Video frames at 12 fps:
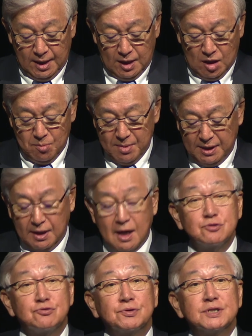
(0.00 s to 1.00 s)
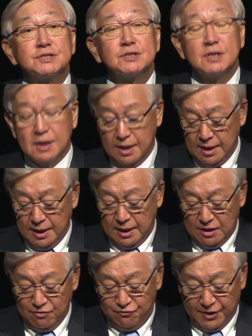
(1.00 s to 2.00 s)
In many countries,
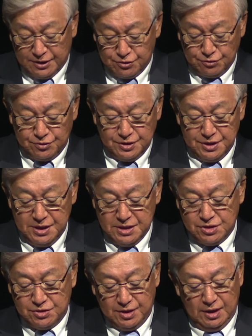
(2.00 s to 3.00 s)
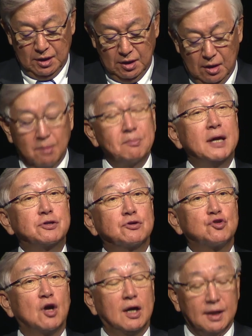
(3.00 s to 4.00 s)
infectious disease is still a major
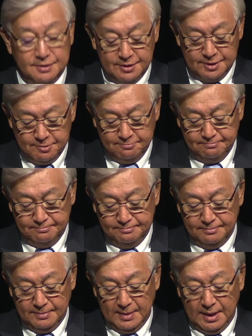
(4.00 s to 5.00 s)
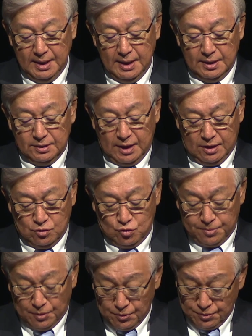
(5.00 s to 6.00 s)
challenge. Take
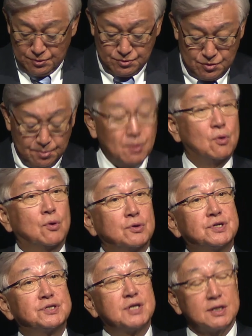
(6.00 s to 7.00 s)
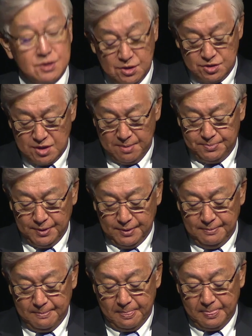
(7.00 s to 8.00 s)
tuberculosis as
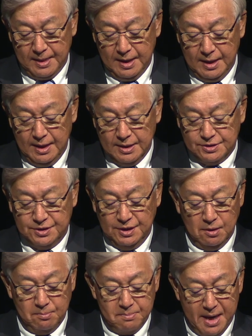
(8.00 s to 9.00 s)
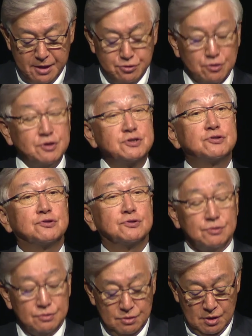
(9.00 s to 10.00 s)
example, still a major issue
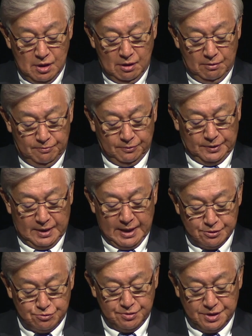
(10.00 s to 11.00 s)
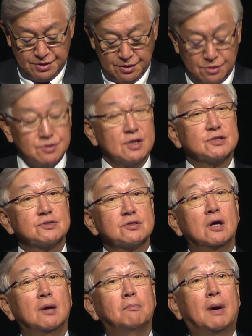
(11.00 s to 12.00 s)
for the countries such as
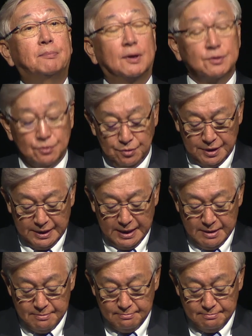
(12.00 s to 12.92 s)
Papua New Guinea.